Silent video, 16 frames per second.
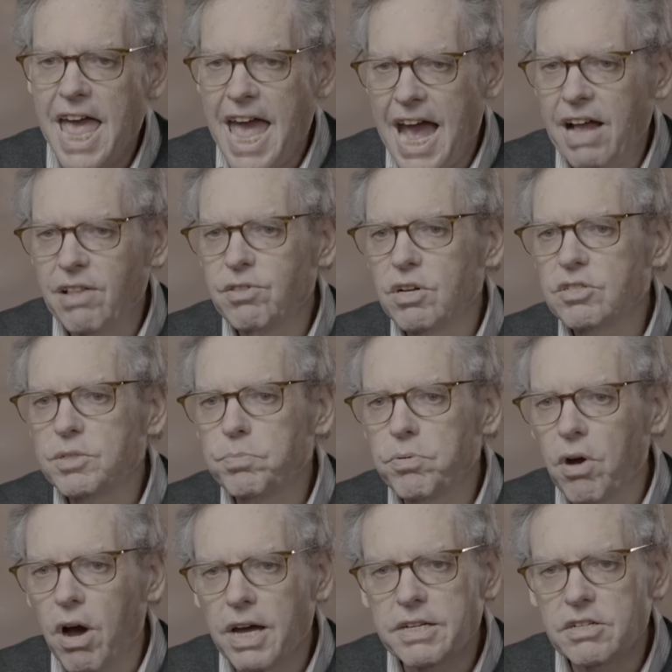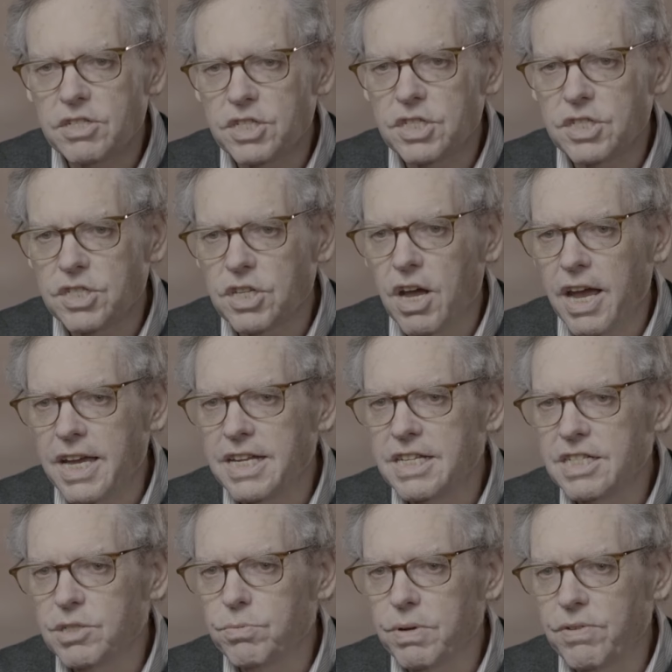And those broader
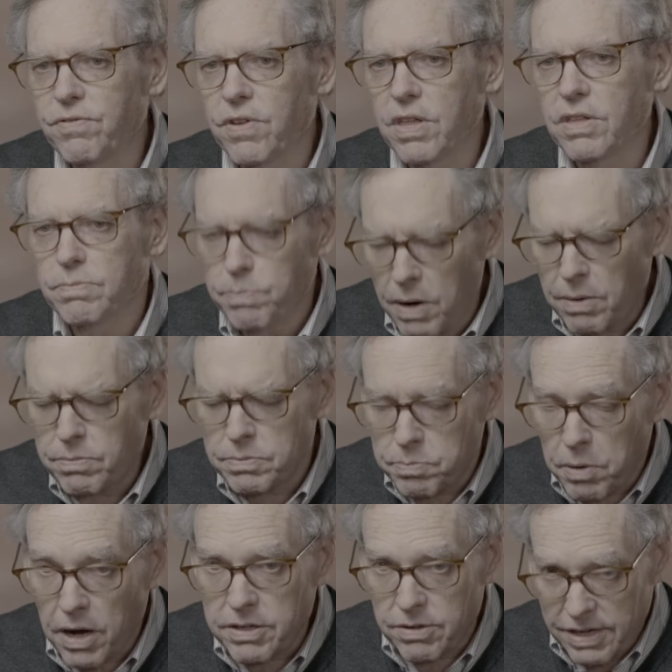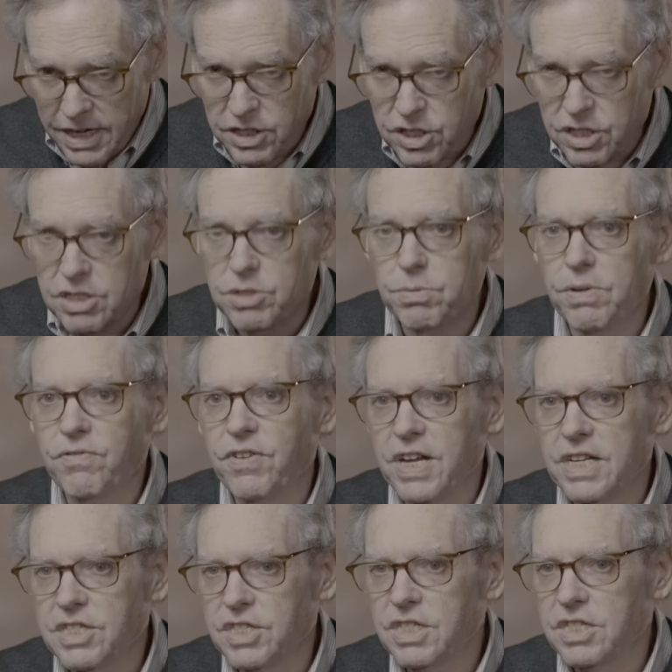societies, broader issues we
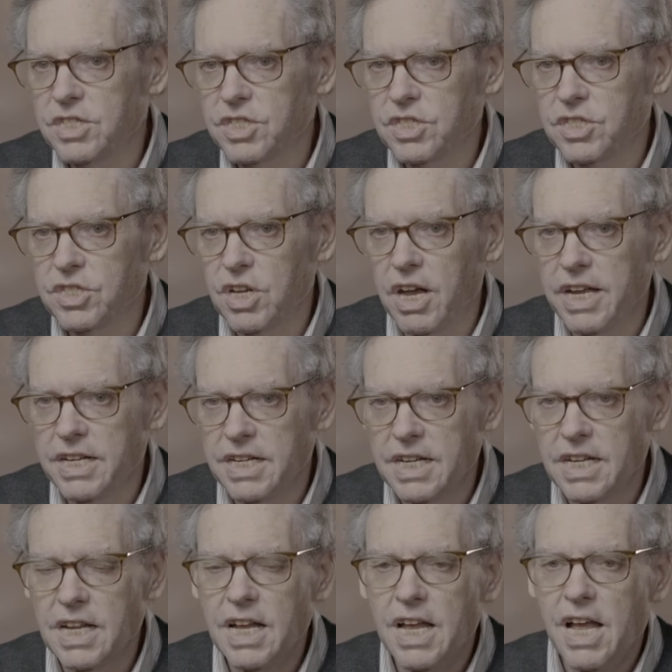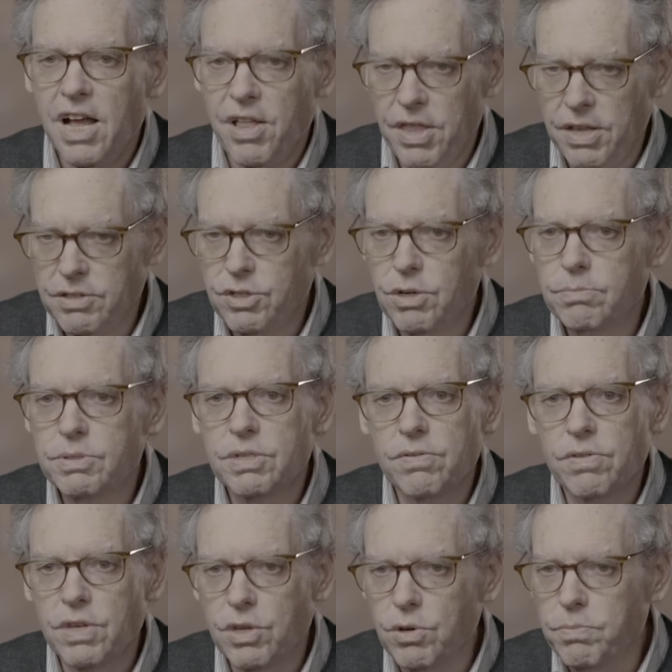face in society, in terms of
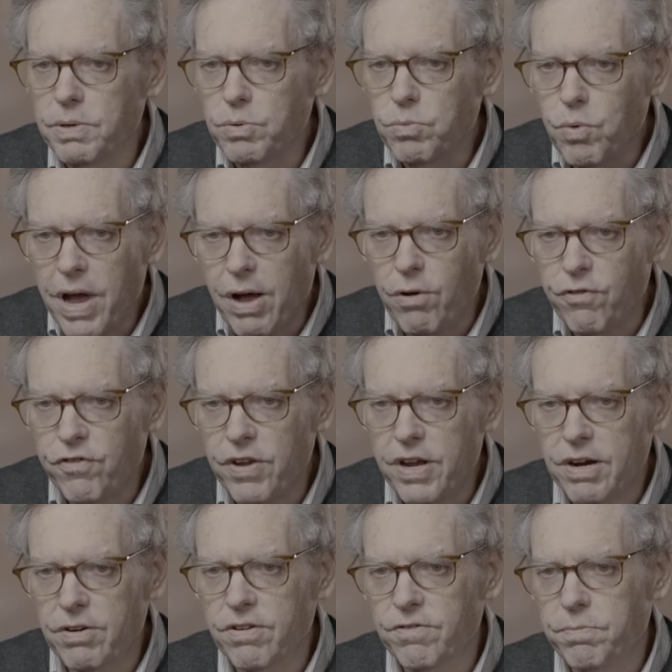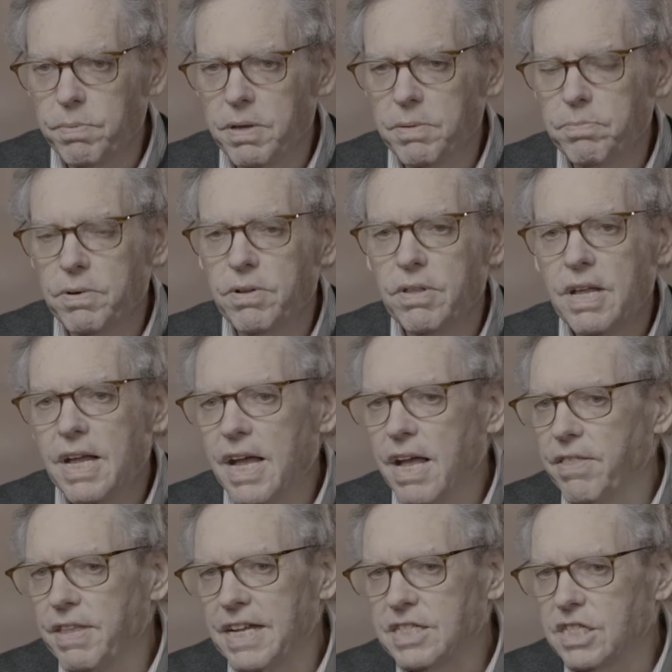the human welfare of people,
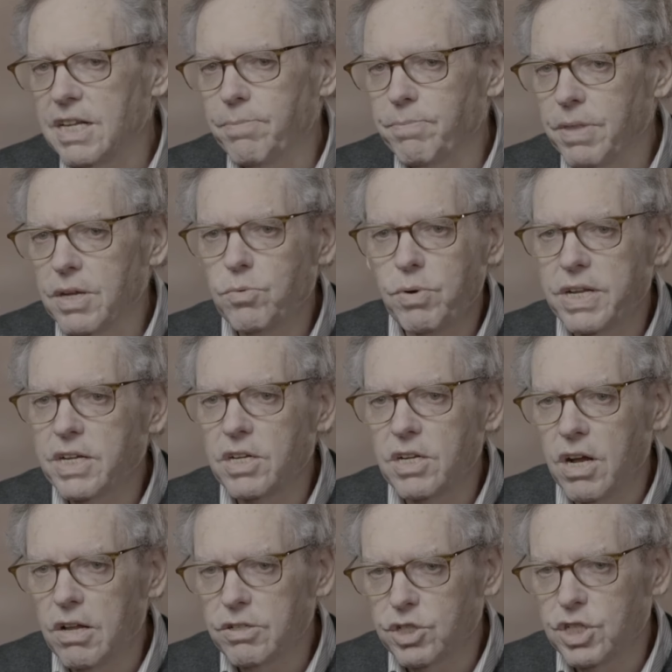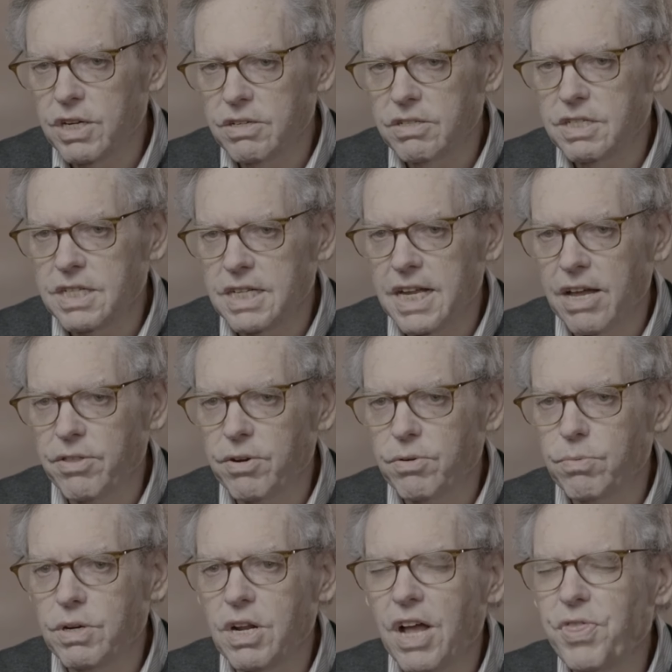that's something we can all share together.
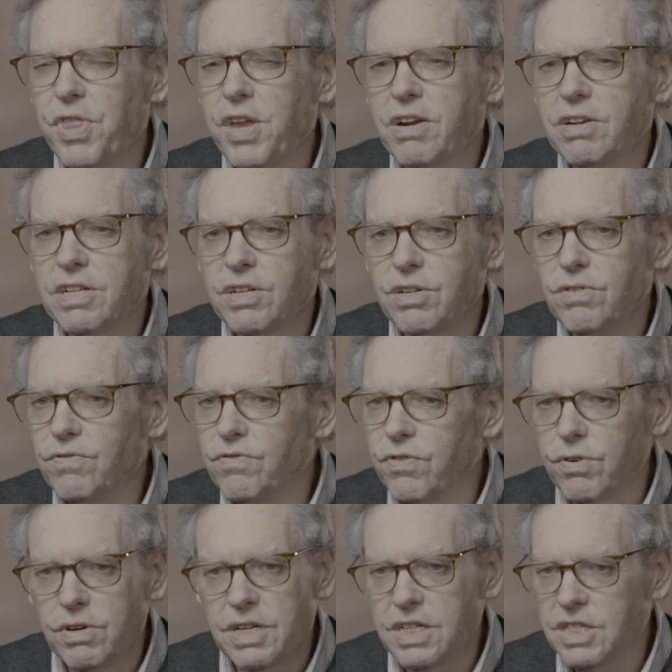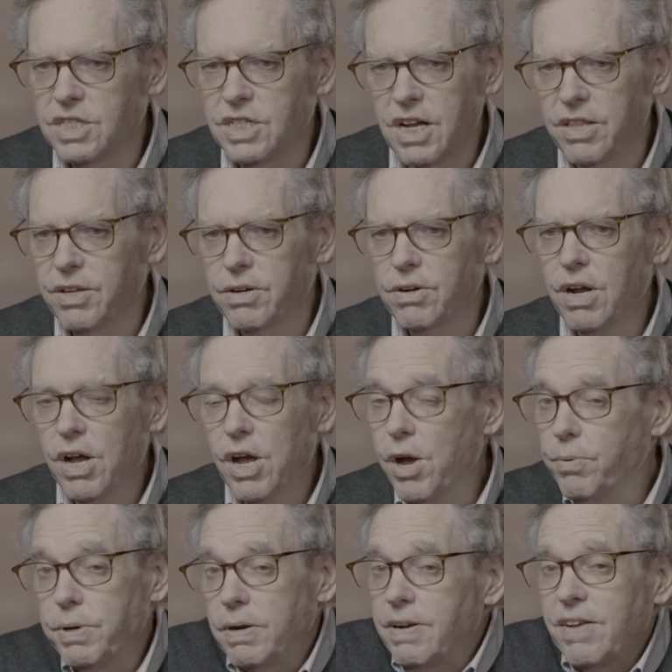We're not there to convert each other.
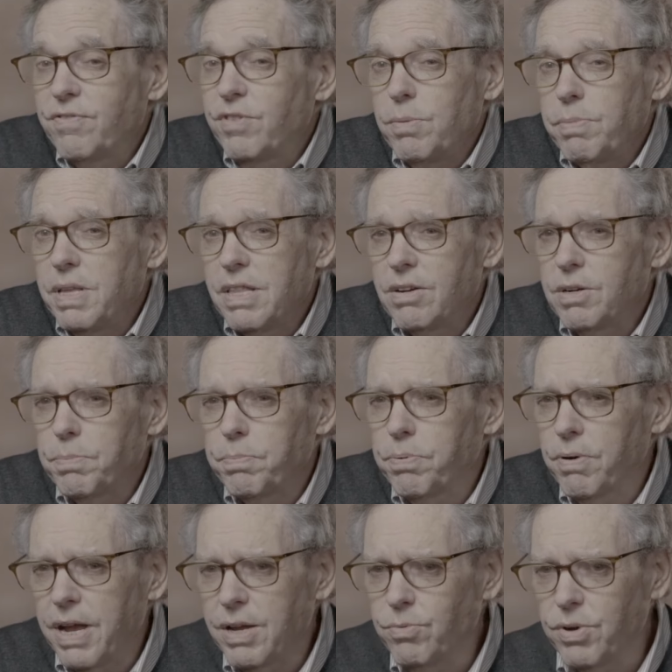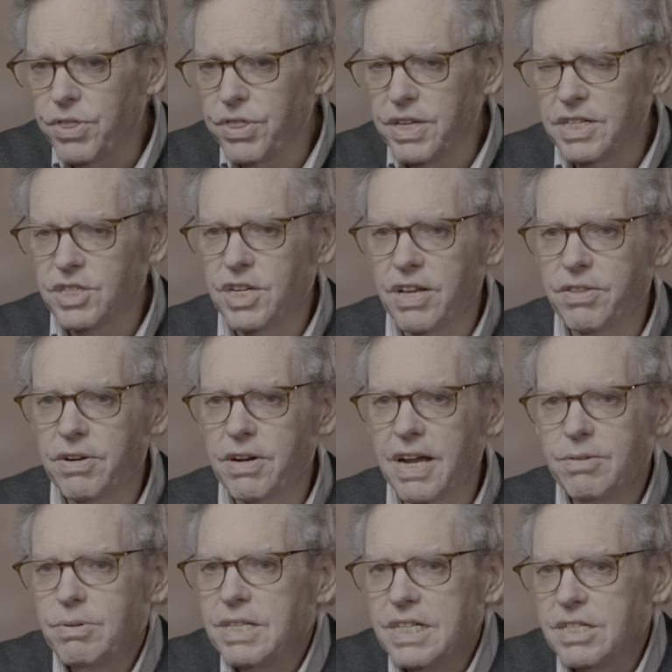We don't have to be there to pray with each other. I
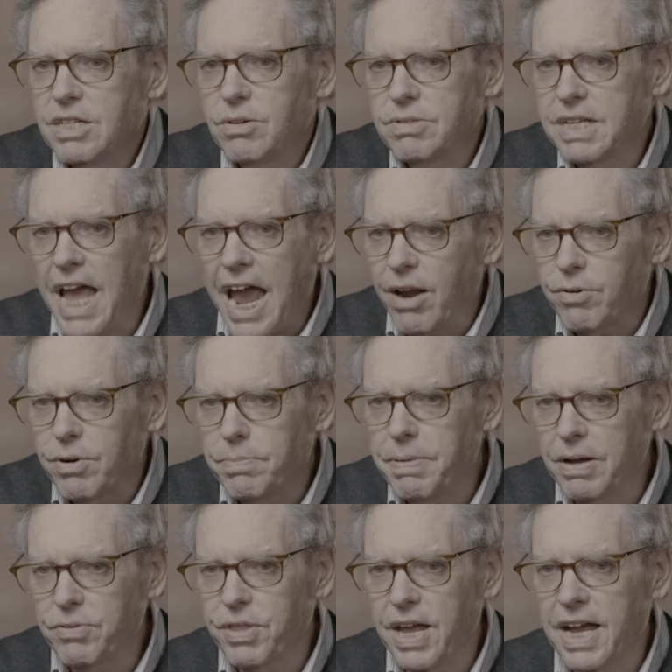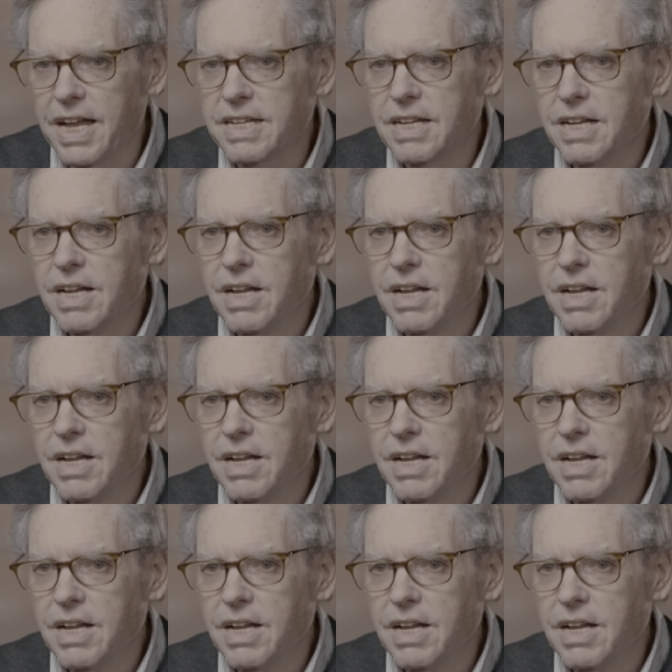really don't care about that.